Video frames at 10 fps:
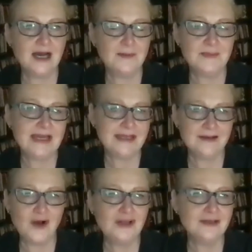And
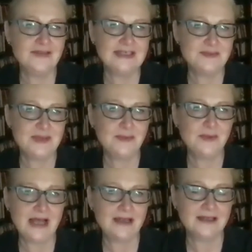all of these people
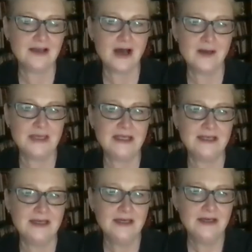had in common,